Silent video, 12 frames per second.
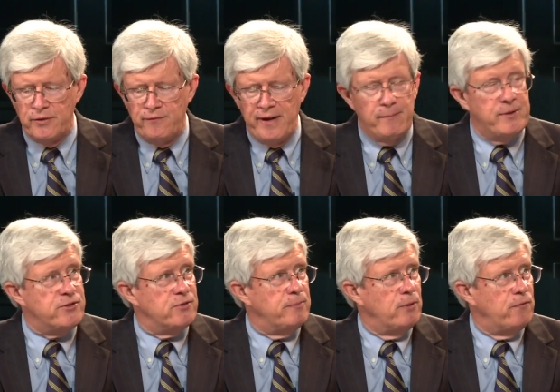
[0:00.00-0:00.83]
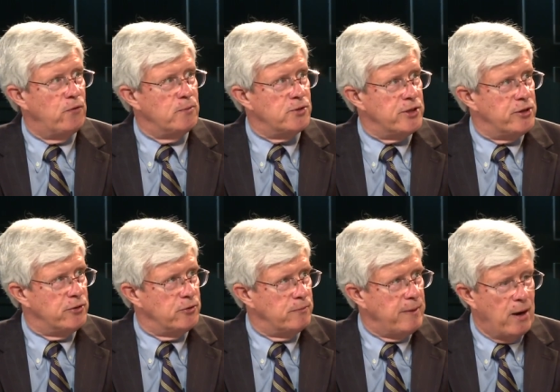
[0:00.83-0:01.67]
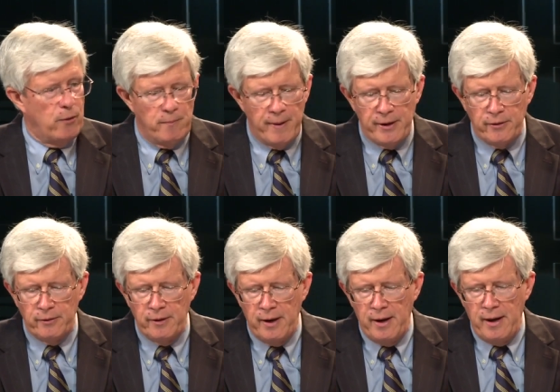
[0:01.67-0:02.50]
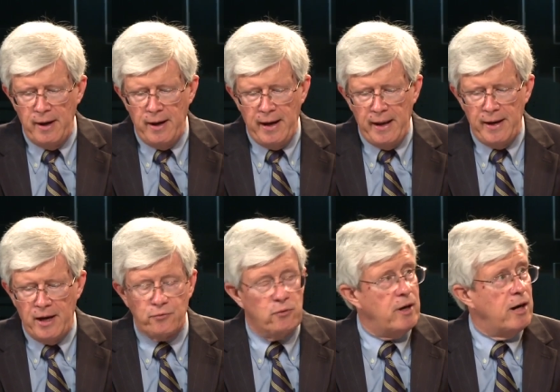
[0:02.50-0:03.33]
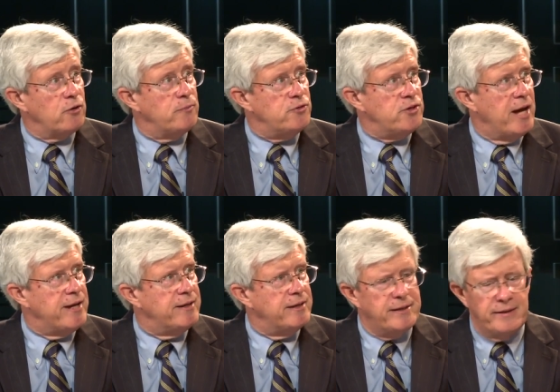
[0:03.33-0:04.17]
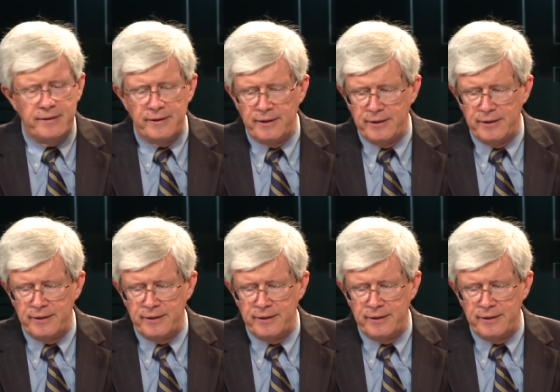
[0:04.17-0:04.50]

to the families of both former Senator Howard Baker and Knoxville Congressman John Duncan.